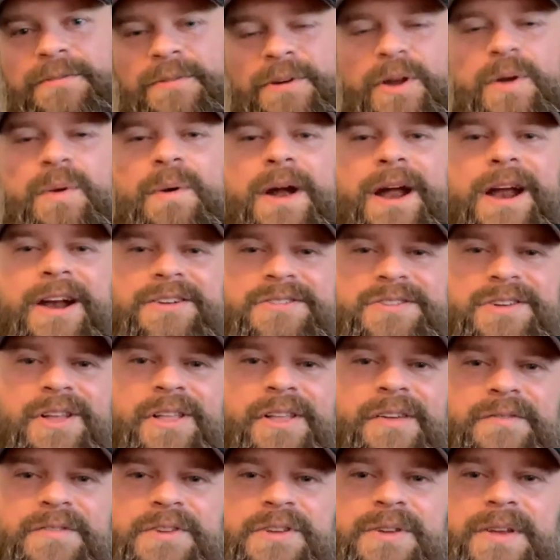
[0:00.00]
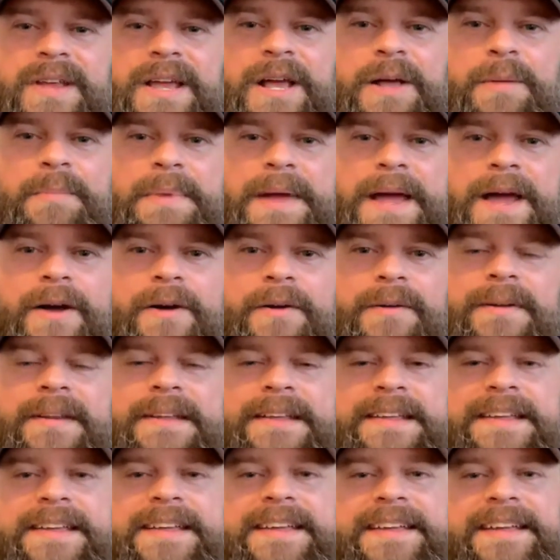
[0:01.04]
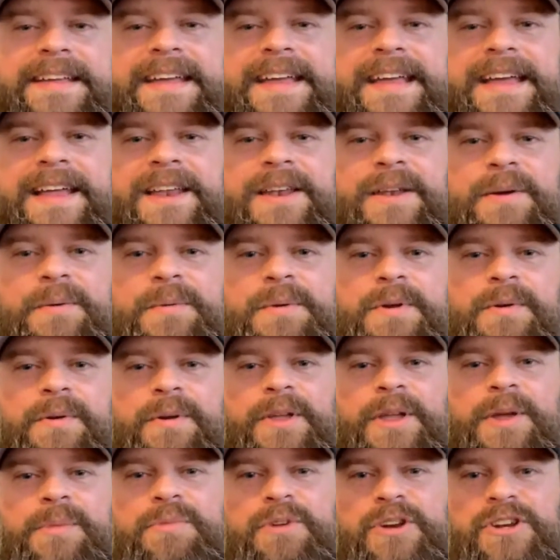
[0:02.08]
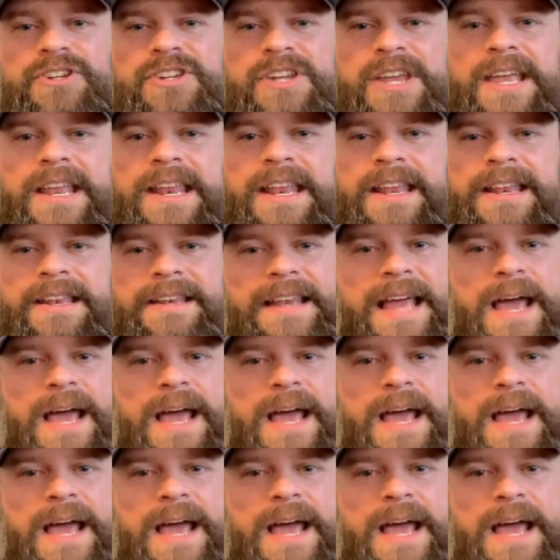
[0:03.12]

requires all of you to help out, and we really appreciate it.